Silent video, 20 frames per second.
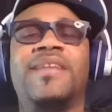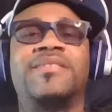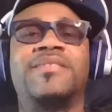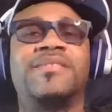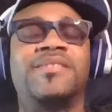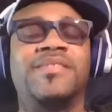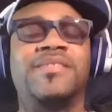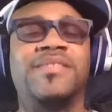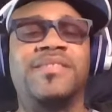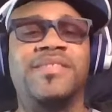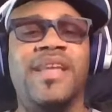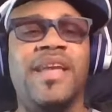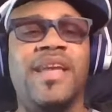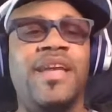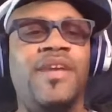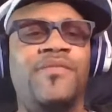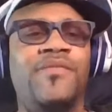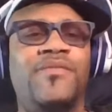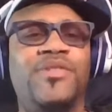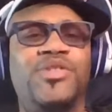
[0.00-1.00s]

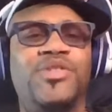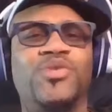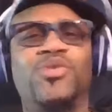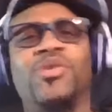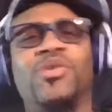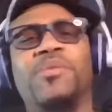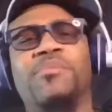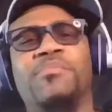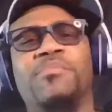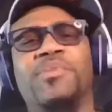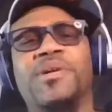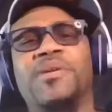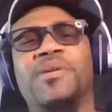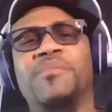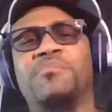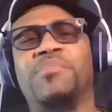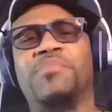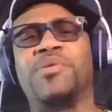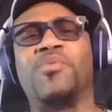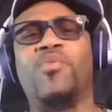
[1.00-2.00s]
sting for Trump,
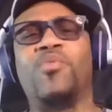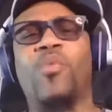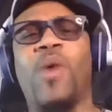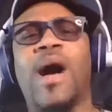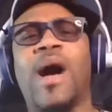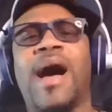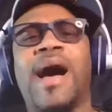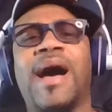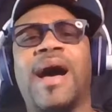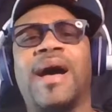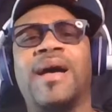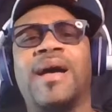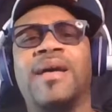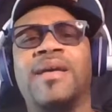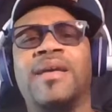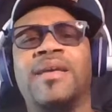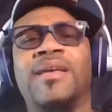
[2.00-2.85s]
but why?